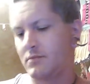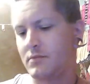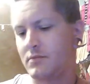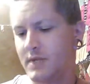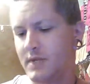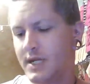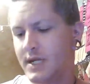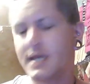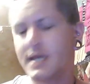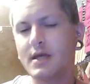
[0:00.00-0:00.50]

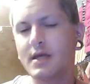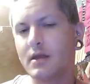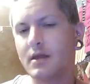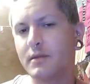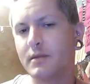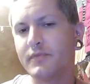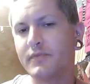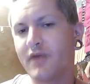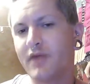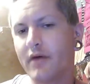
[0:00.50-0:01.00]
Didn't he kill
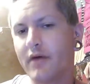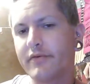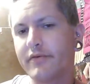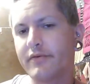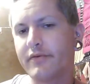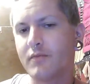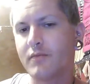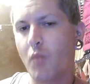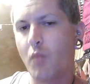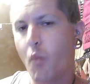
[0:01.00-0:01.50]

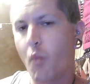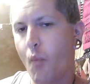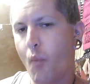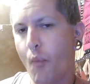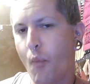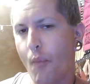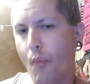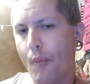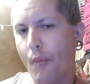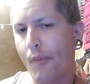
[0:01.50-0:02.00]
himself?
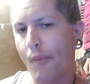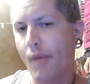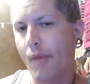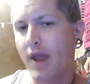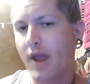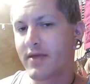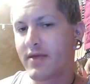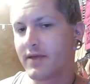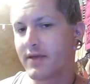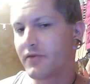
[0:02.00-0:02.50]

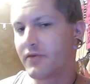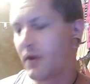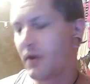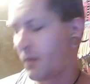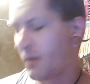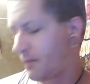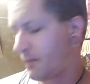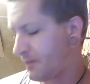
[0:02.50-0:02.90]
I think so.